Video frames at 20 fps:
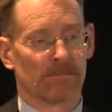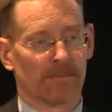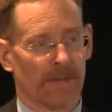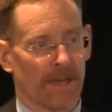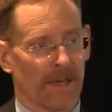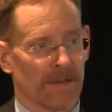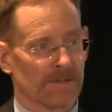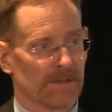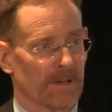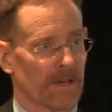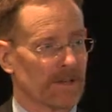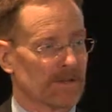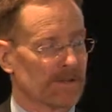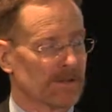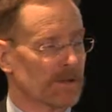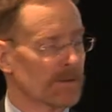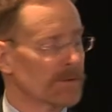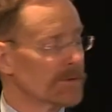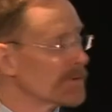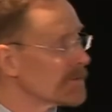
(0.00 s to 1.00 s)
Council House
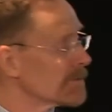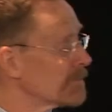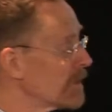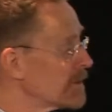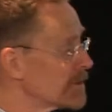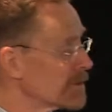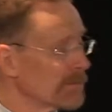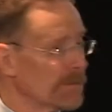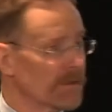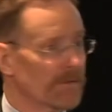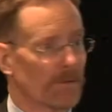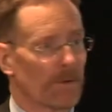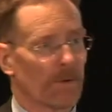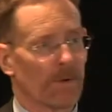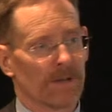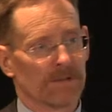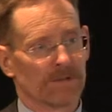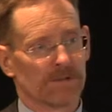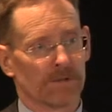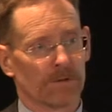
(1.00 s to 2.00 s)
2, which was mentioned
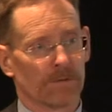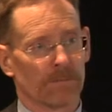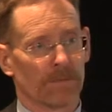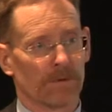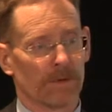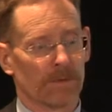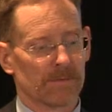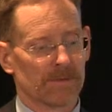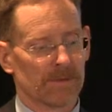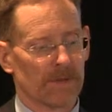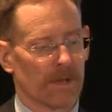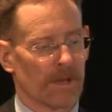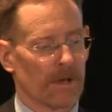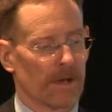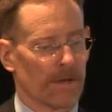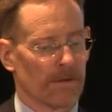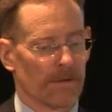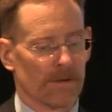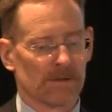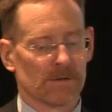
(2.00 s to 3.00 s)
before, has chilled beams.
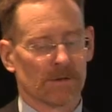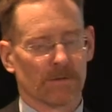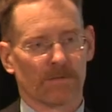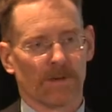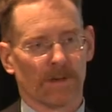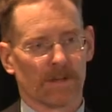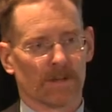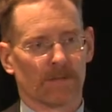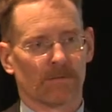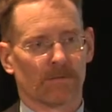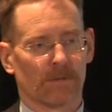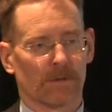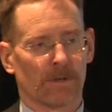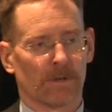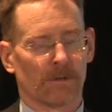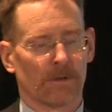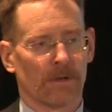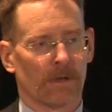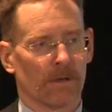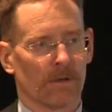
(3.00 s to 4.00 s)
These are
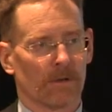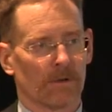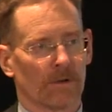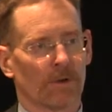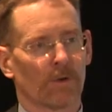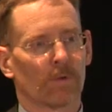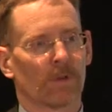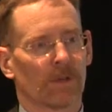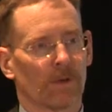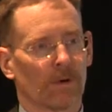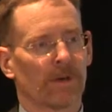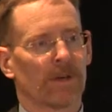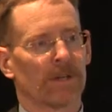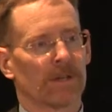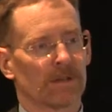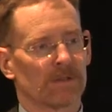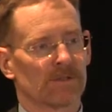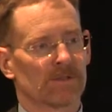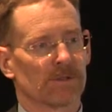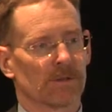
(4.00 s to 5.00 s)
effectively cooling or
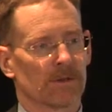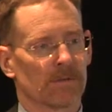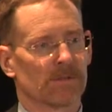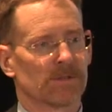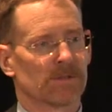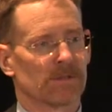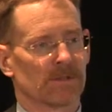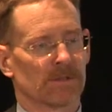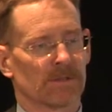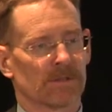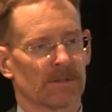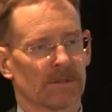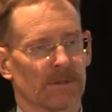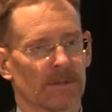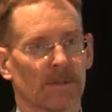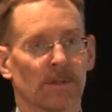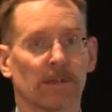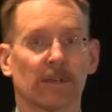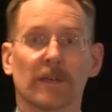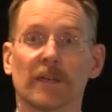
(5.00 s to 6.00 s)
heating surfaces
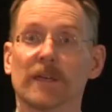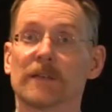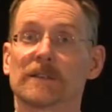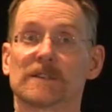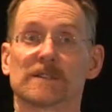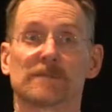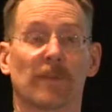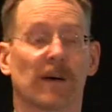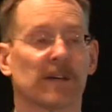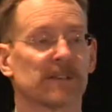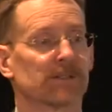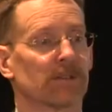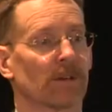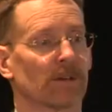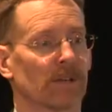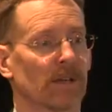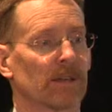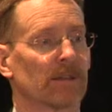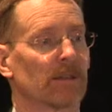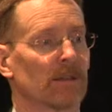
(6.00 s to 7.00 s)
in a space
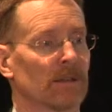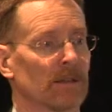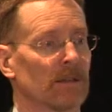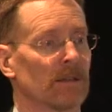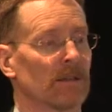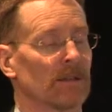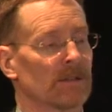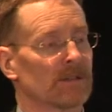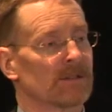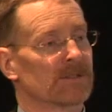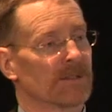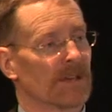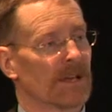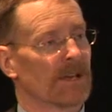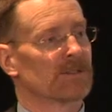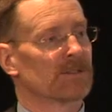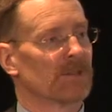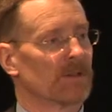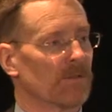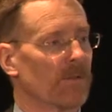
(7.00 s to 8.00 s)
like that
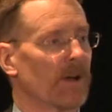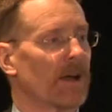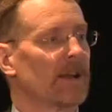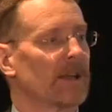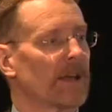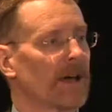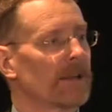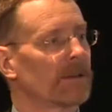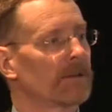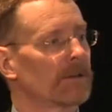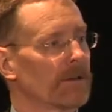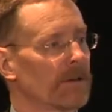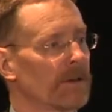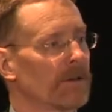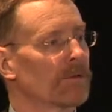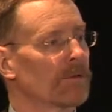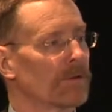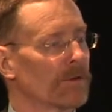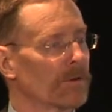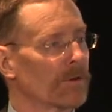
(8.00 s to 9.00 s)
actually radiate
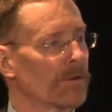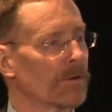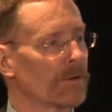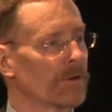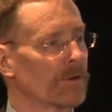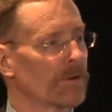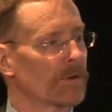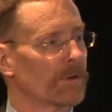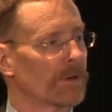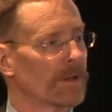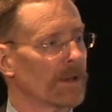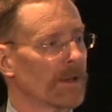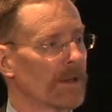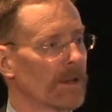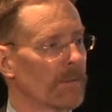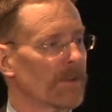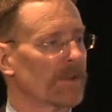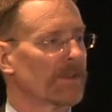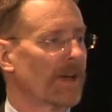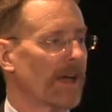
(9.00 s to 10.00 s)
heat or cooling,
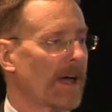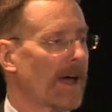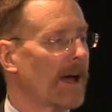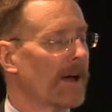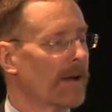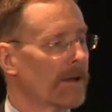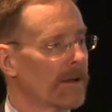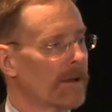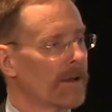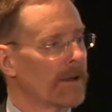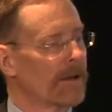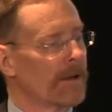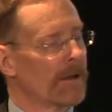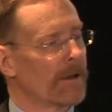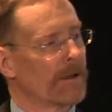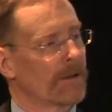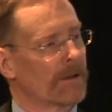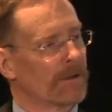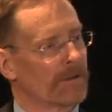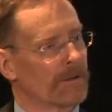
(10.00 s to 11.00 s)
but they are
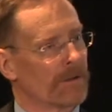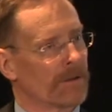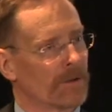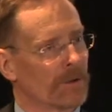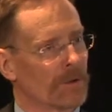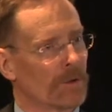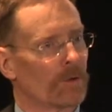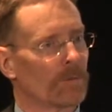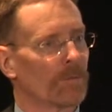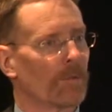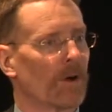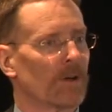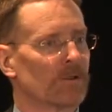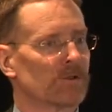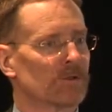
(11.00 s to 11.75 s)
cooled by